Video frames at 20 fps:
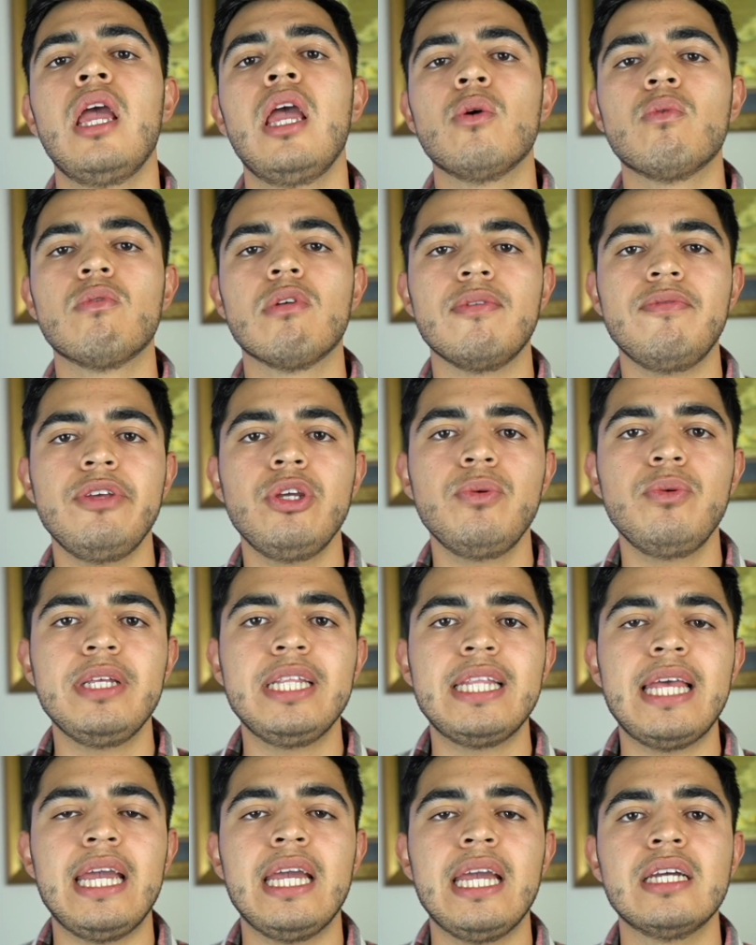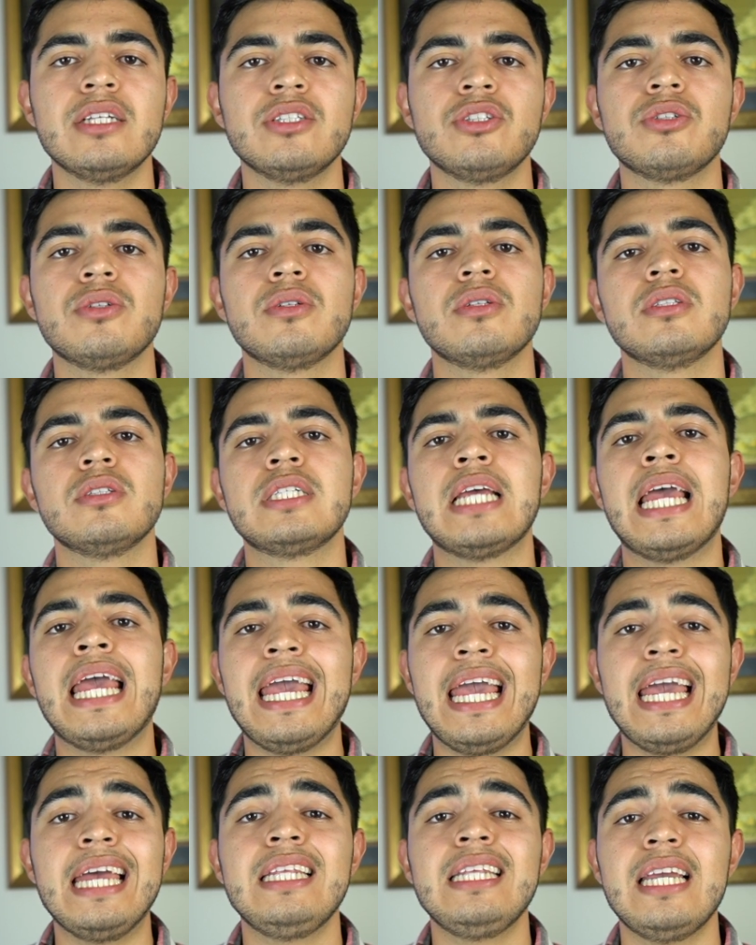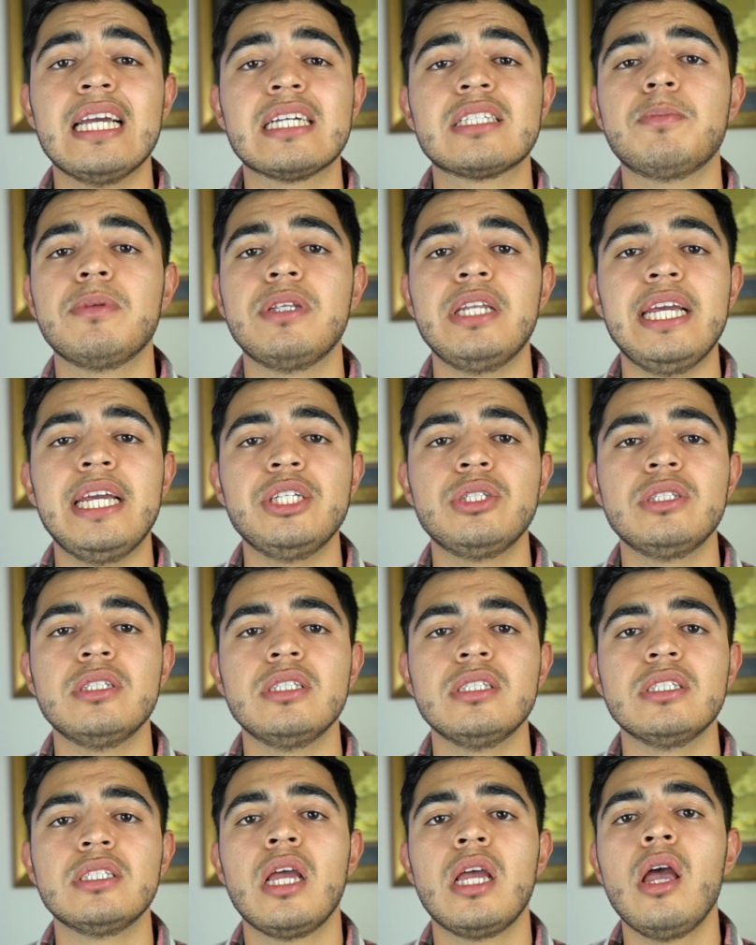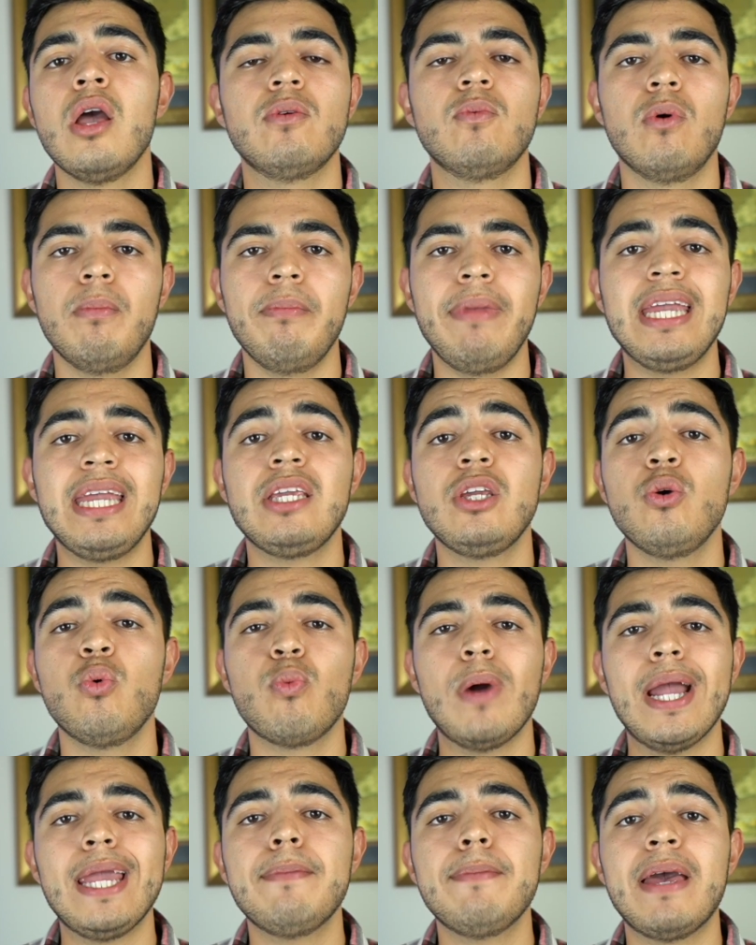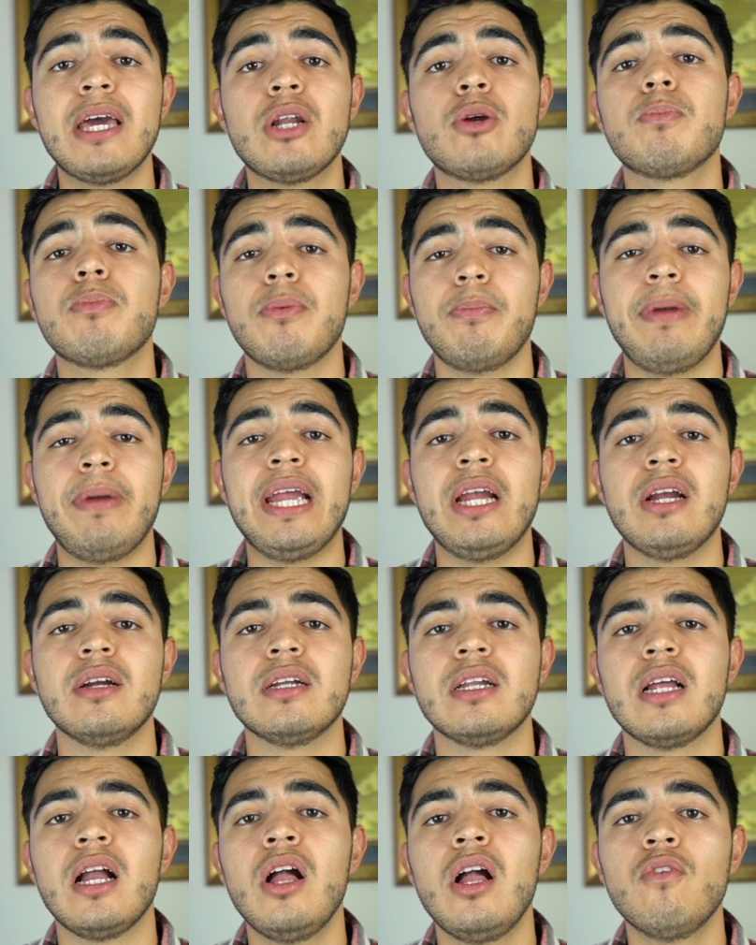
reviewing the answers and the explanations will make you way better prepared